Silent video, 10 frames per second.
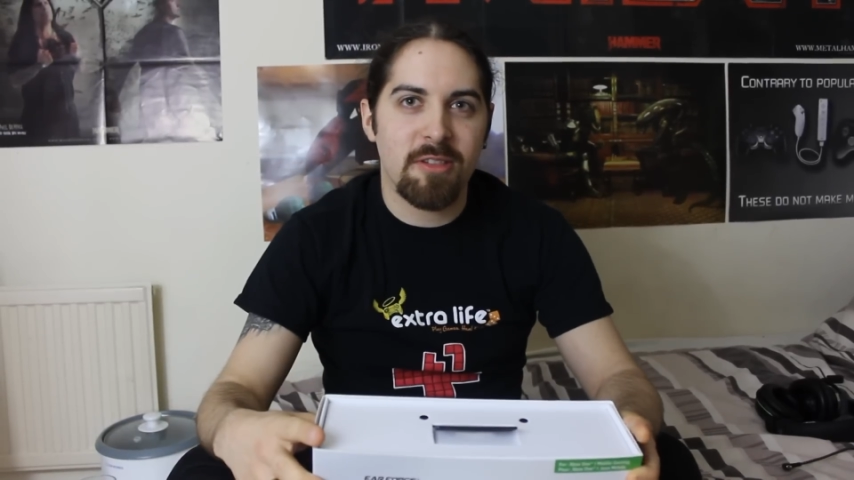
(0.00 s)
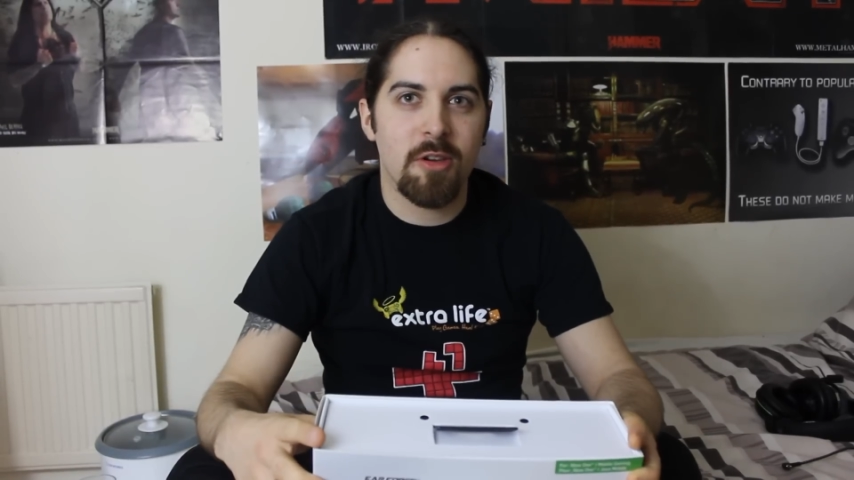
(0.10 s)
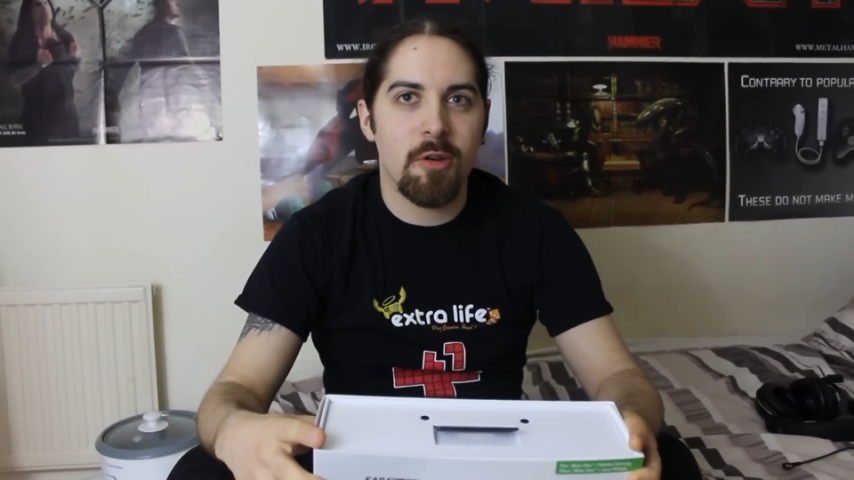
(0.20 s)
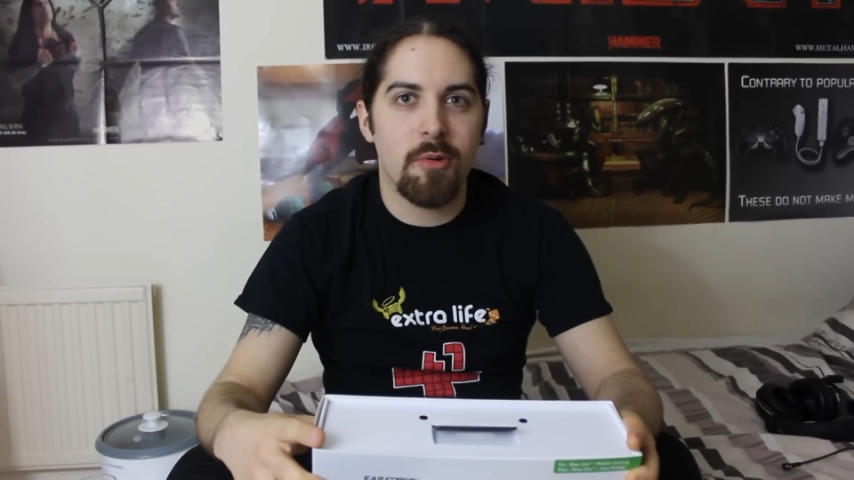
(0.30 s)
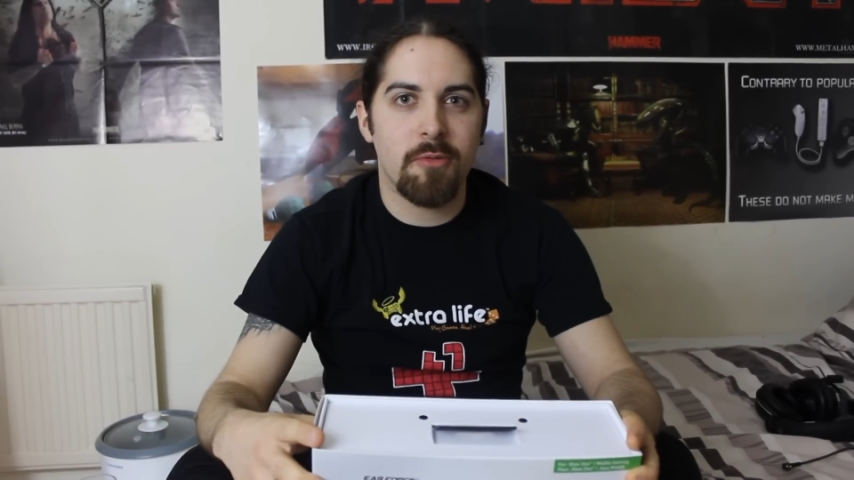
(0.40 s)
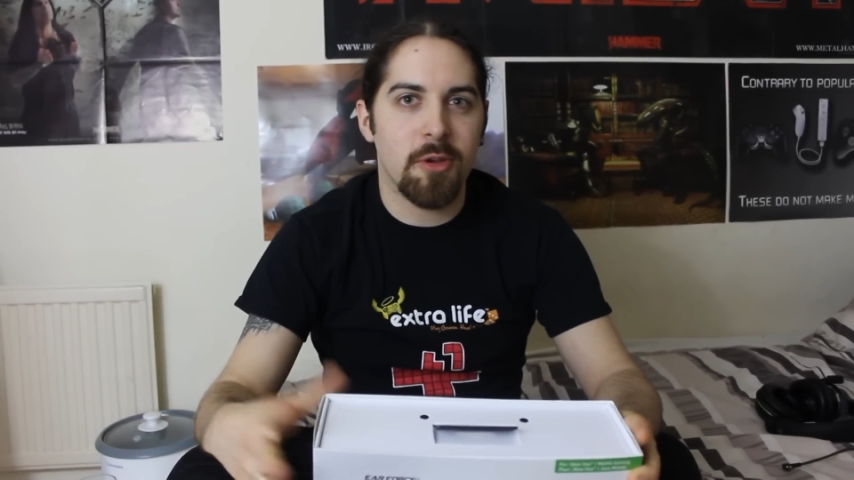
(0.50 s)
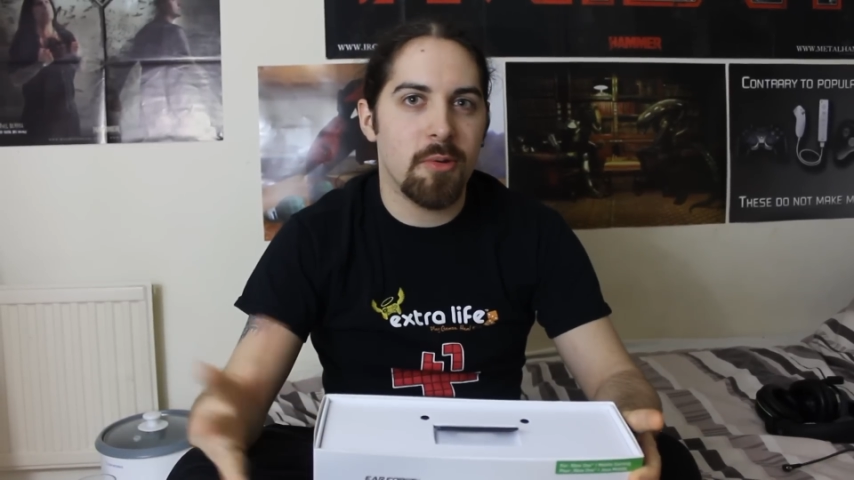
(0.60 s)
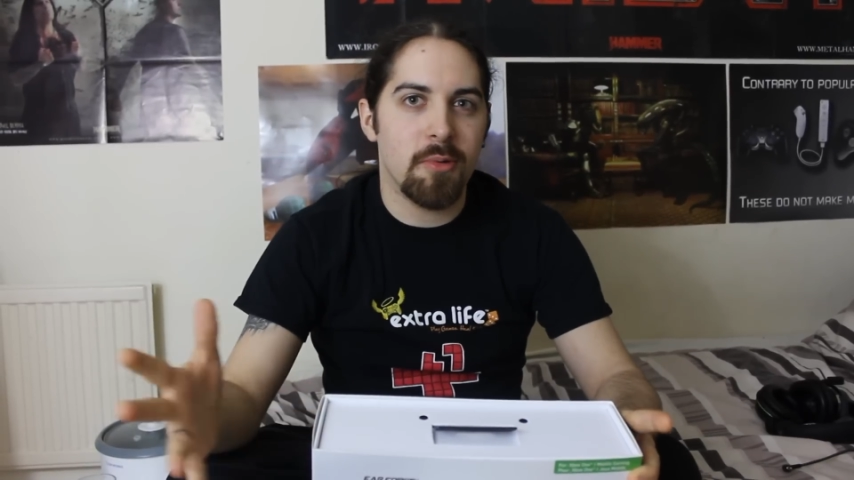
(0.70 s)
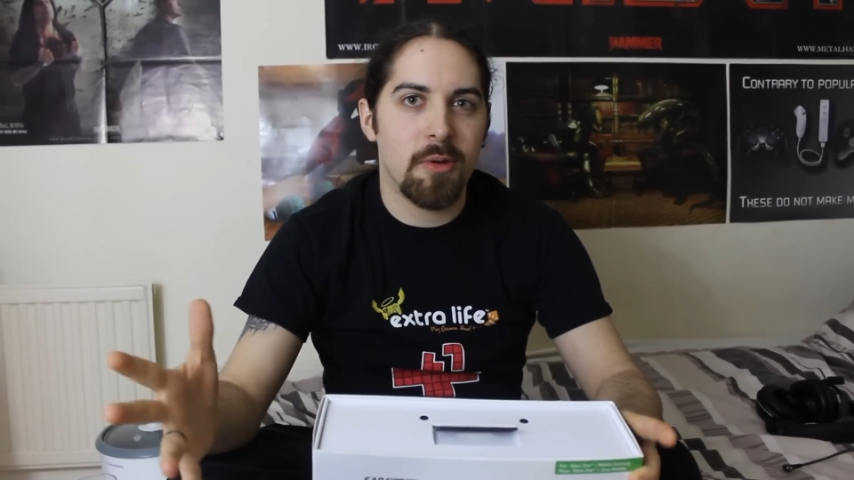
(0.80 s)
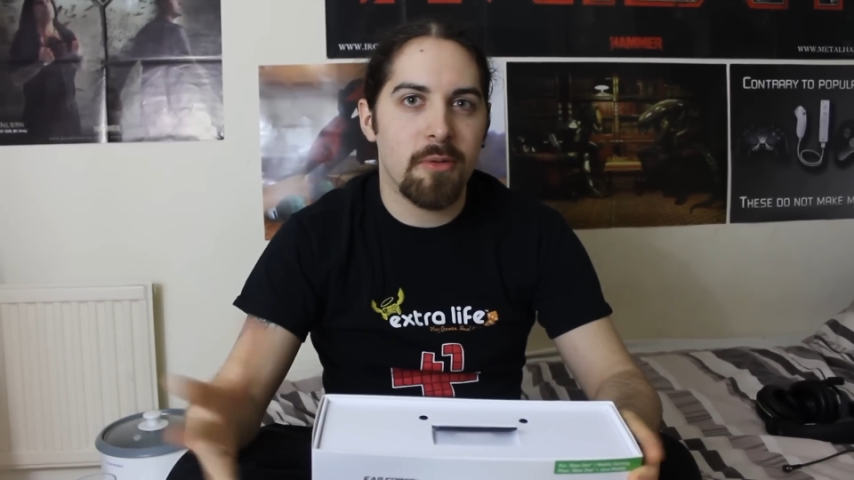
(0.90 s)
So if
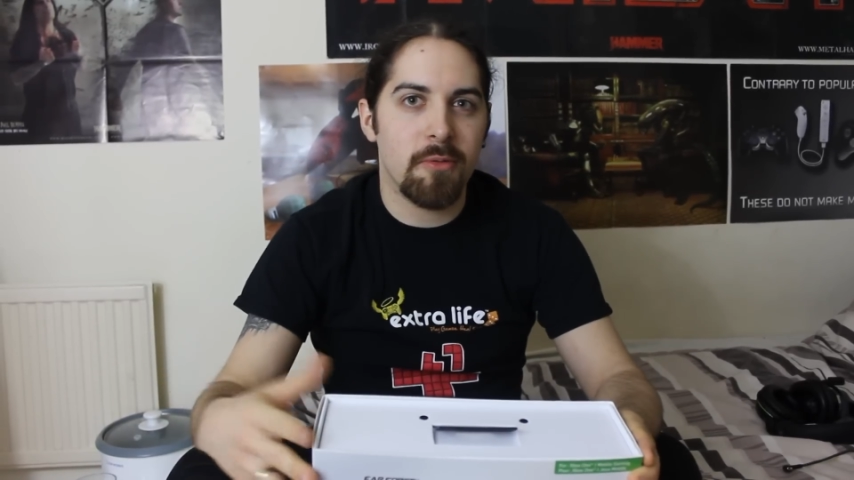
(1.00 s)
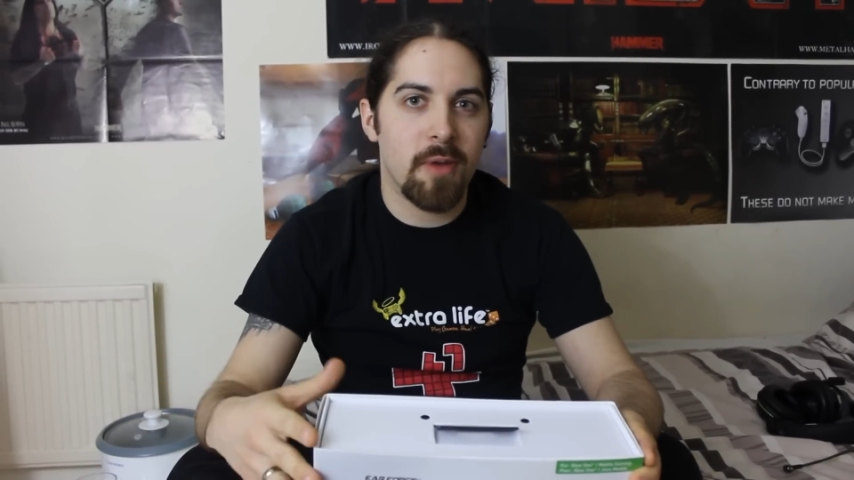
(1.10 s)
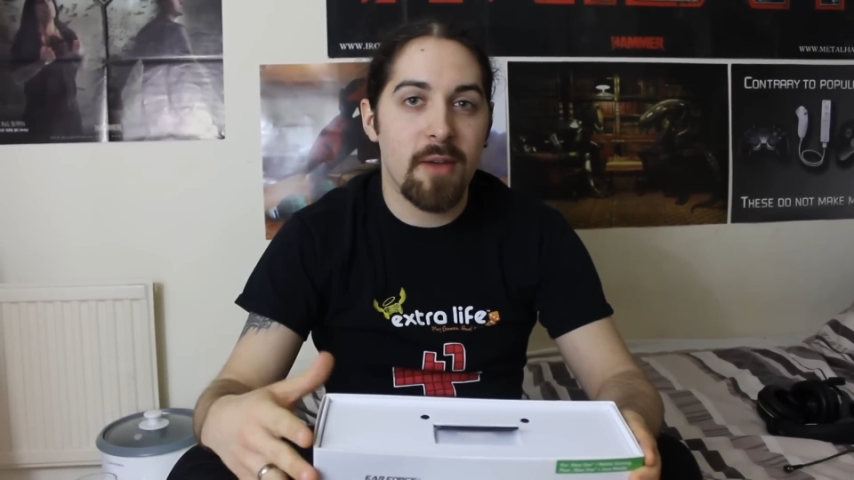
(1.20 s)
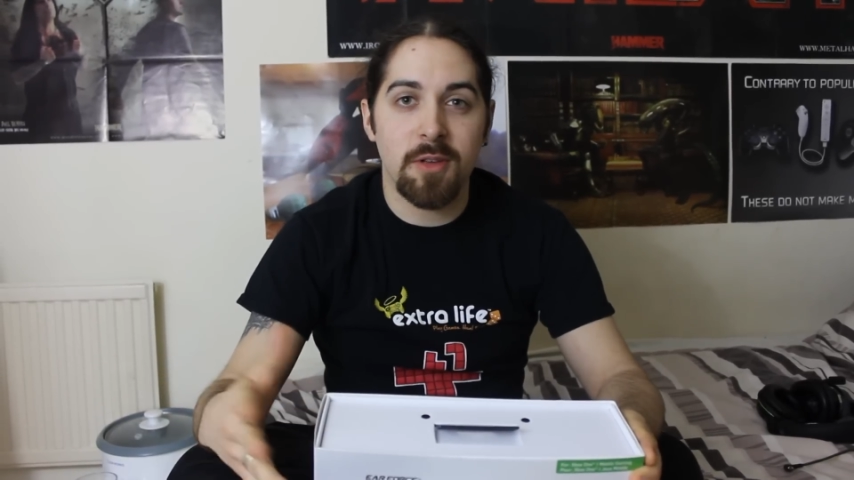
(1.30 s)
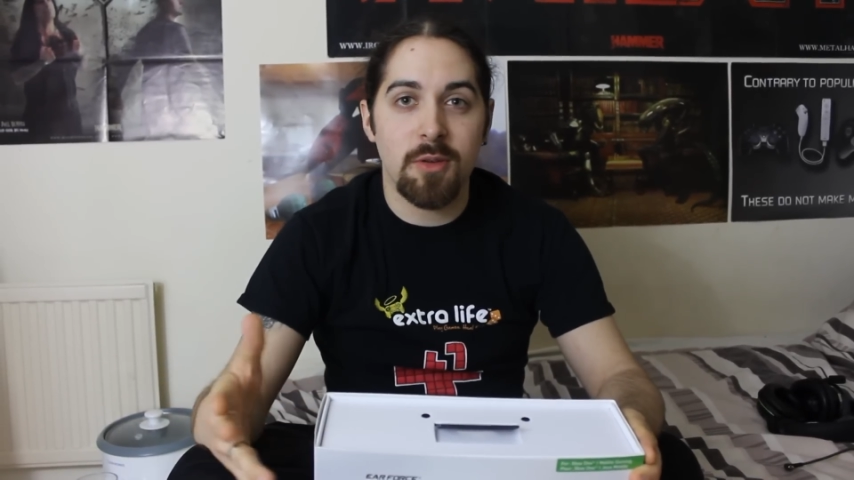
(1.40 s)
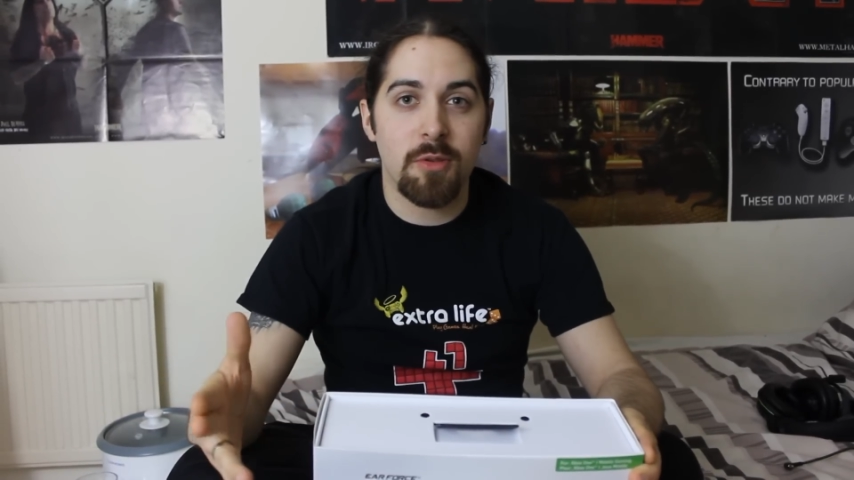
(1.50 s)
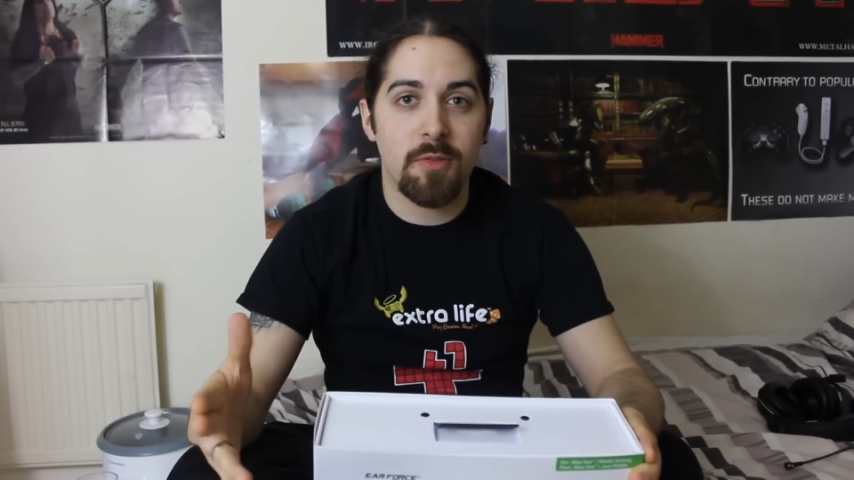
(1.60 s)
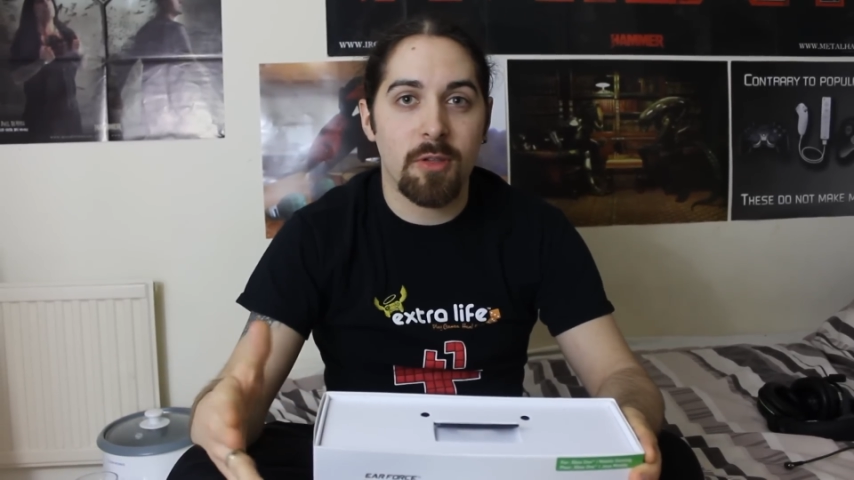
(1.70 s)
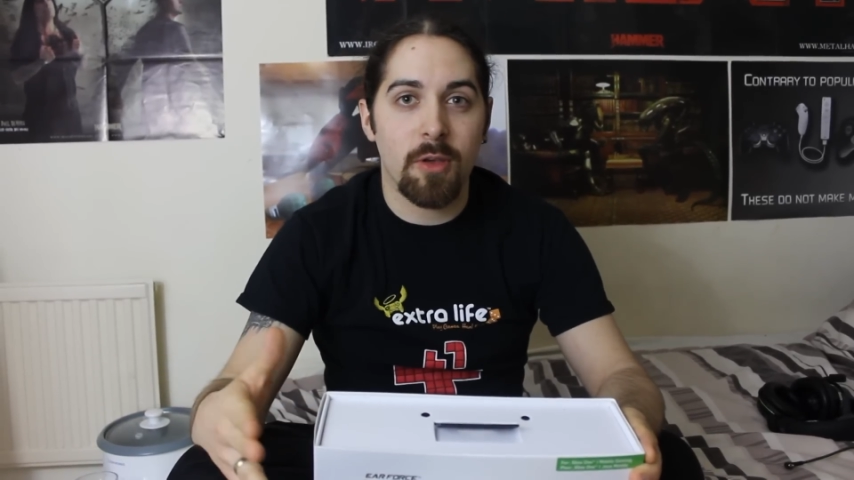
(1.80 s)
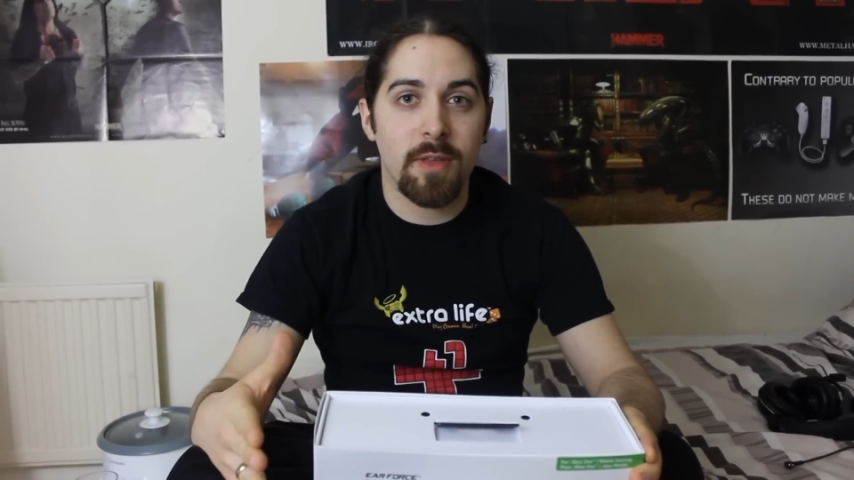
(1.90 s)
you have ever used
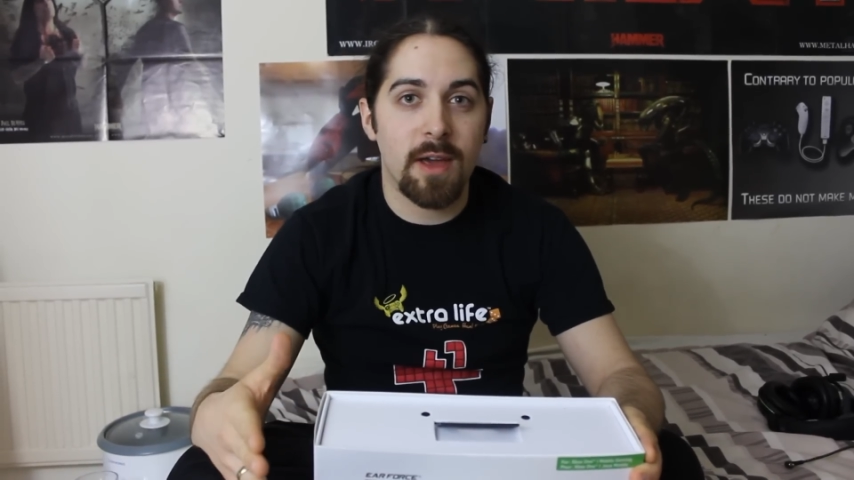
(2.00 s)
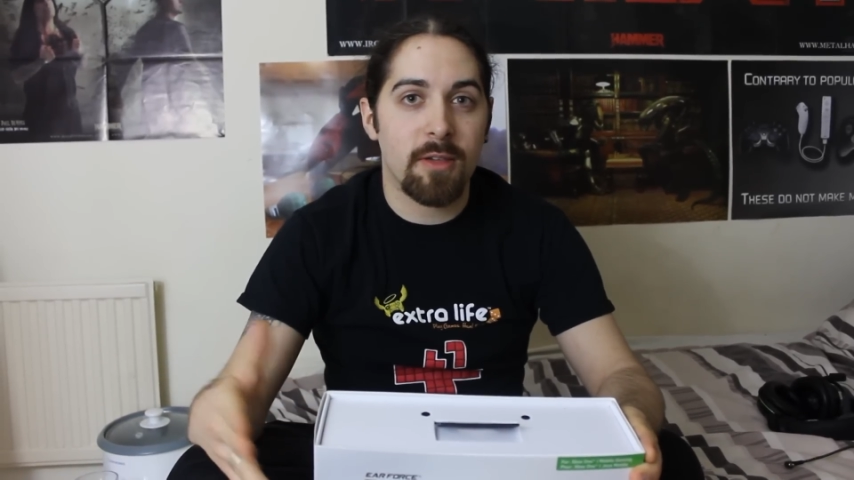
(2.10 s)
things like the